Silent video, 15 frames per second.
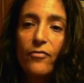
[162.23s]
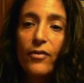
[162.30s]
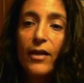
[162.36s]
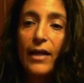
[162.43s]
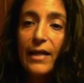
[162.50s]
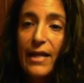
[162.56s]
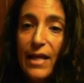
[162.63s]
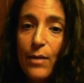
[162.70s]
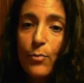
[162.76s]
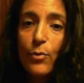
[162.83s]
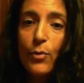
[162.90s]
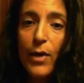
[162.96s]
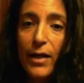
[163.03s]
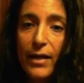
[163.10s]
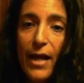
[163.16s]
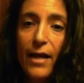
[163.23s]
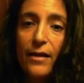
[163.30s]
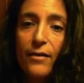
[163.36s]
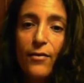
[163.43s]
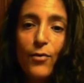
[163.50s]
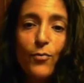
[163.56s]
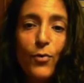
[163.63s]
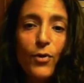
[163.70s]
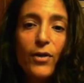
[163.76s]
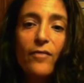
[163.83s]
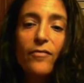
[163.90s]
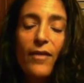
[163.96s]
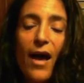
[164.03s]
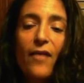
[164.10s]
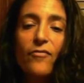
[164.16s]
In Hebrew, again, the root of
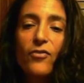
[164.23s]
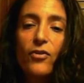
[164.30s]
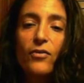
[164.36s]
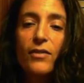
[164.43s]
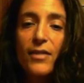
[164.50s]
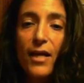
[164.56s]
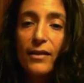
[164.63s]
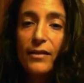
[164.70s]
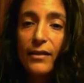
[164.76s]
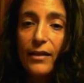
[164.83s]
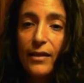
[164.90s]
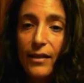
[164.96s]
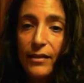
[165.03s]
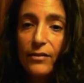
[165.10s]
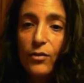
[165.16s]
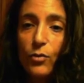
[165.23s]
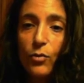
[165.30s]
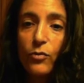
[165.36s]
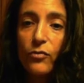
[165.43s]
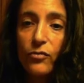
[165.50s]
laughter, tzadi chet kuf.